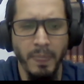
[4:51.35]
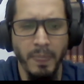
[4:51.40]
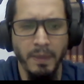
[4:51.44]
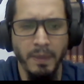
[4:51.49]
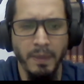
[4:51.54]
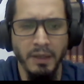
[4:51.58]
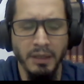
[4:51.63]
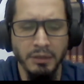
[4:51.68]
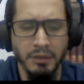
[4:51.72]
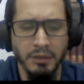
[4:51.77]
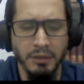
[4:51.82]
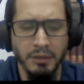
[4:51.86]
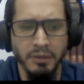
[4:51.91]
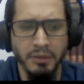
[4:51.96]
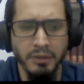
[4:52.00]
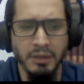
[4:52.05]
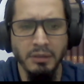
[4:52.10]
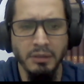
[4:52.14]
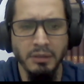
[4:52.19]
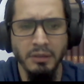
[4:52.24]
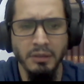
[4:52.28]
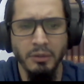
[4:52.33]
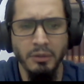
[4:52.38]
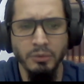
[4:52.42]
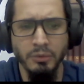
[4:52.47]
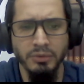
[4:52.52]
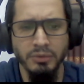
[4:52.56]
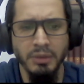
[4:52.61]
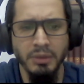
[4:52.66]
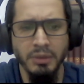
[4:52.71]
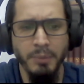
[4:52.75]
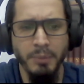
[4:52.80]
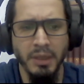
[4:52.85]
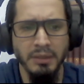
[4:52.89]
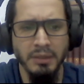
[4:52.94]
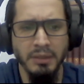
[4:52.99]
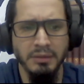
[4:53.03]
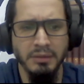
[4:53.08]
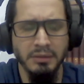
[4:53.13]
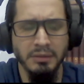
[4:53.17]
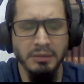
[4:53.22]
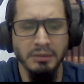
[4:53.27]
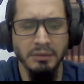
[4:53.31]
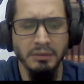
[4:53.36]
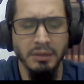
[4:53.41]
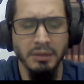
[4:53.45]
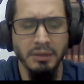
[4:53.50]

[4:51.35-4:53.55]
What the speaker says: the electronic nose device.